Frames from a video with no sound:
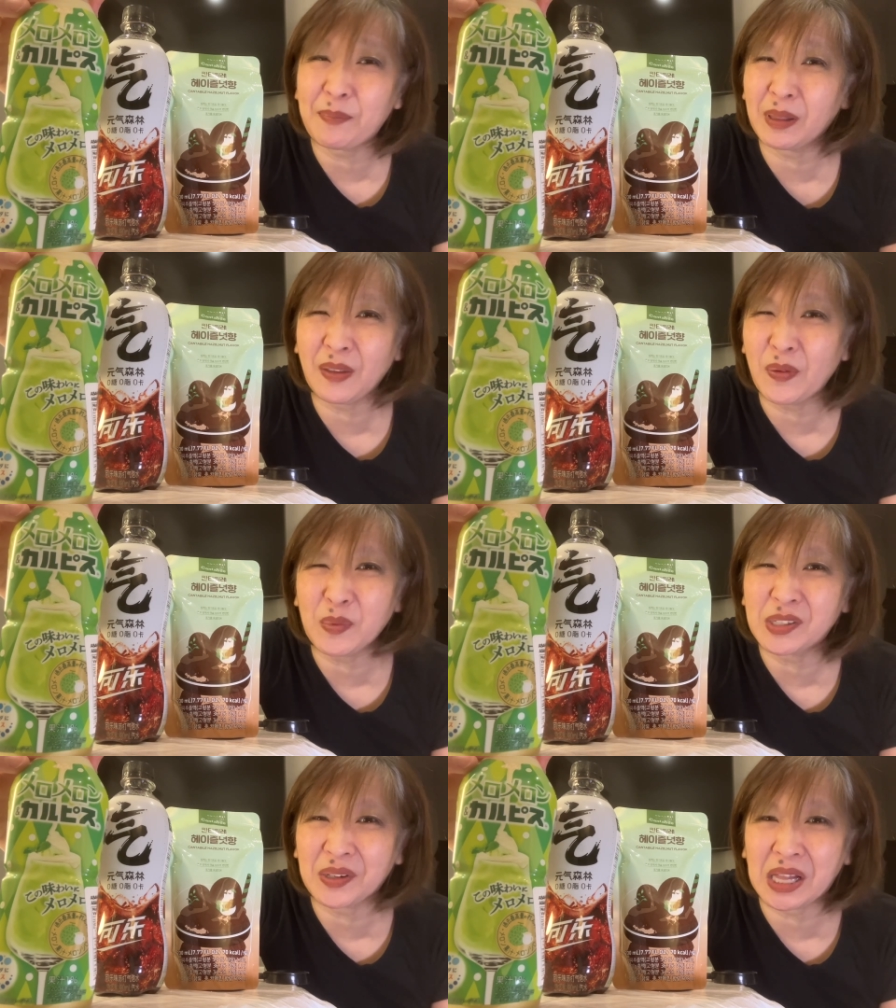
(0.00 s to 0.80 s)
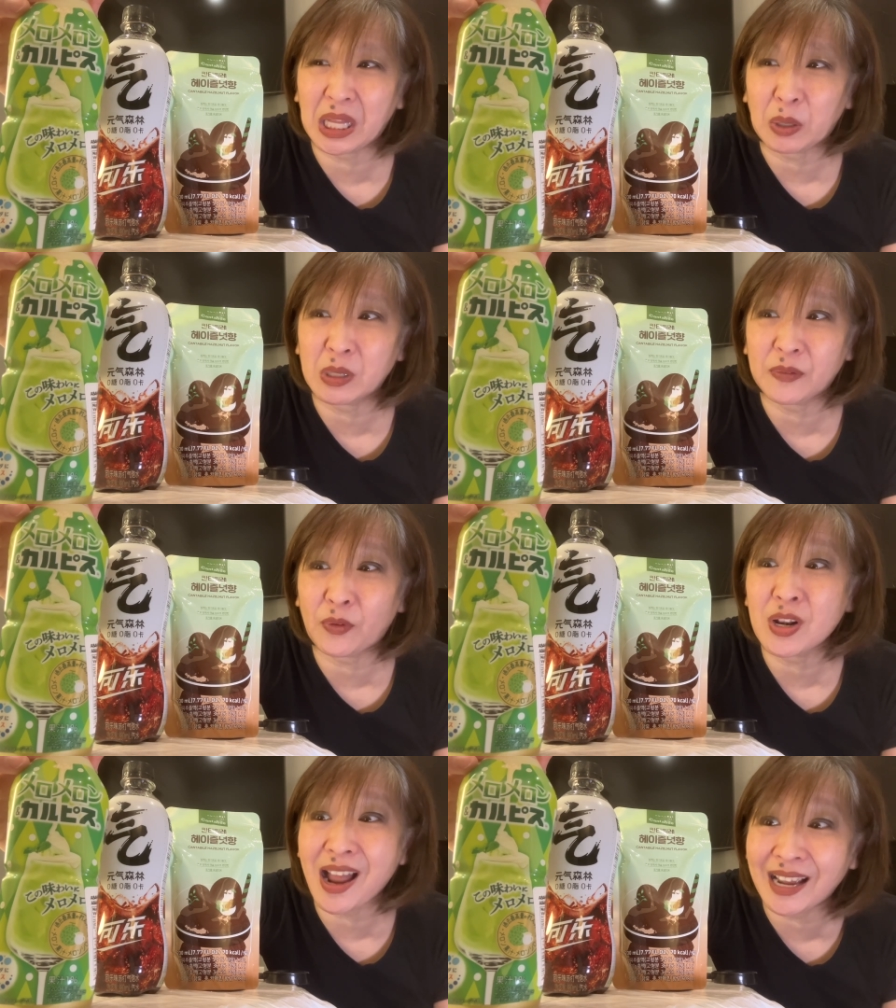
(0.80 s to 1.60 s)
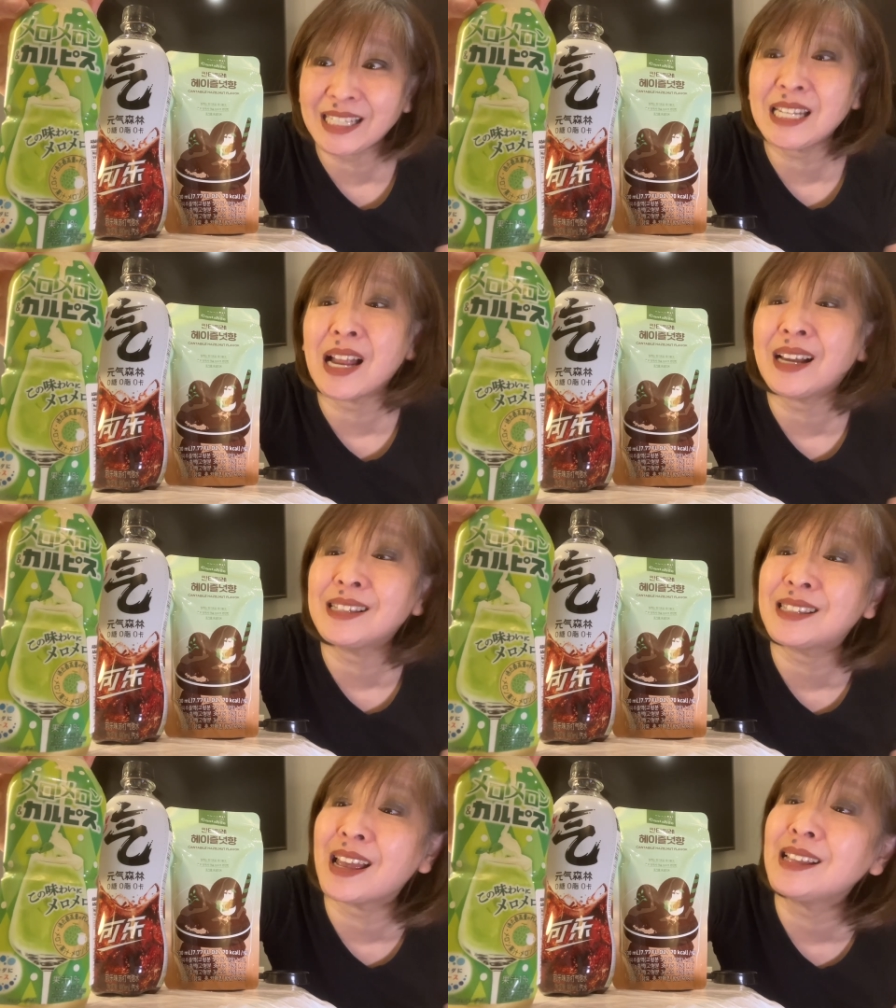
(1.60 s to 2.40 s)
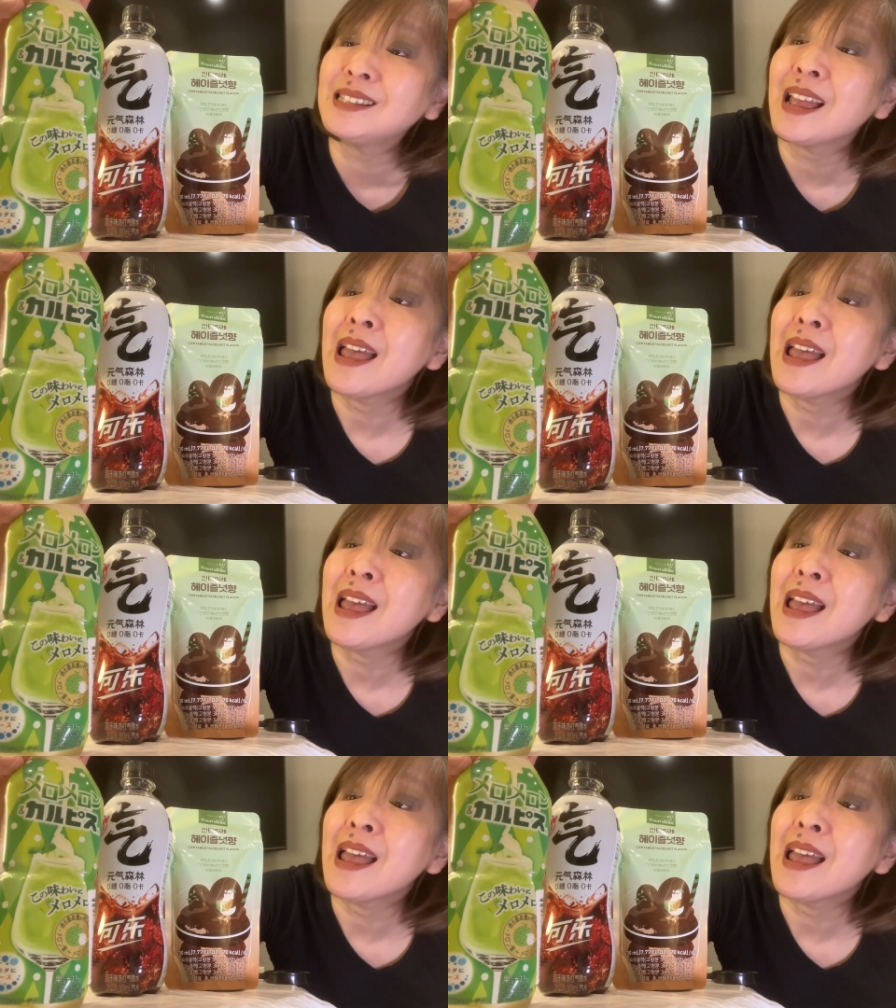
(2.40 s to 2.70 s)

I believe it was on clearance for 99 cents.